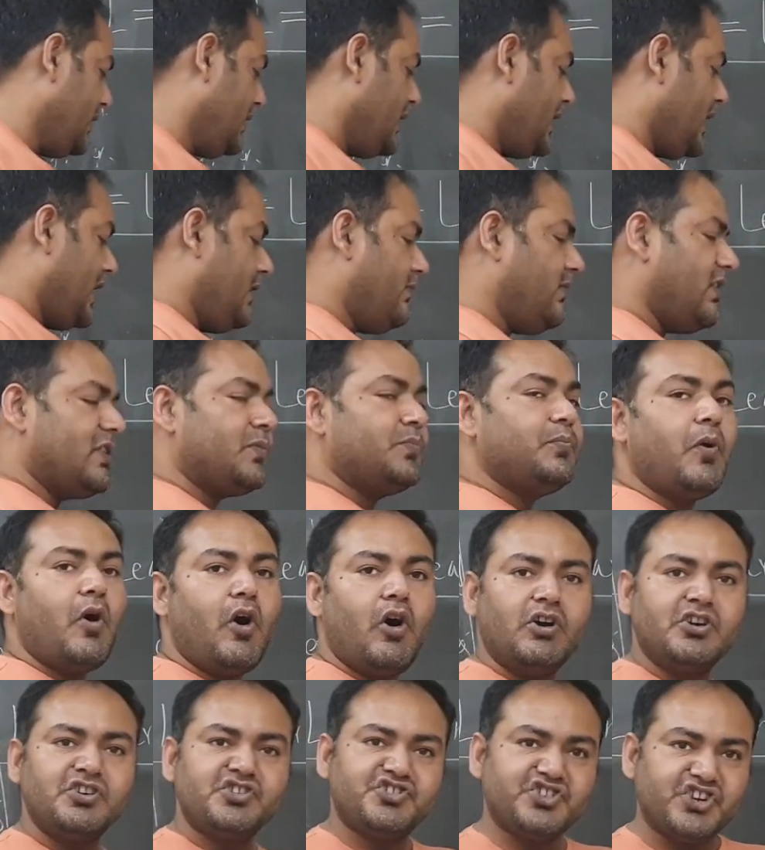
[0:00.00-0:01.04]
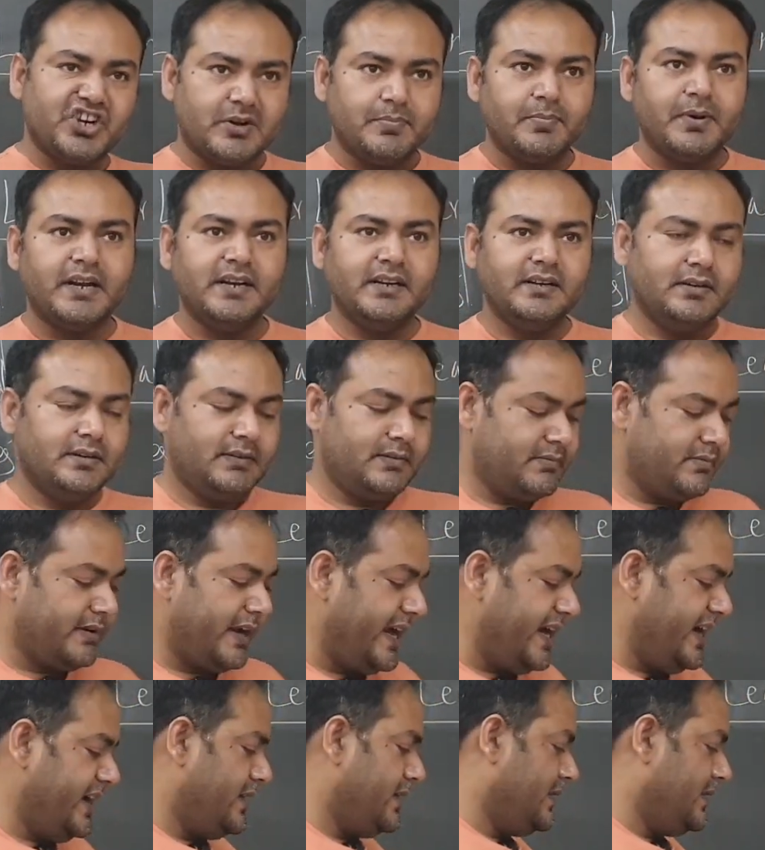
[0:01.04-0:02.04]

he was born German, right?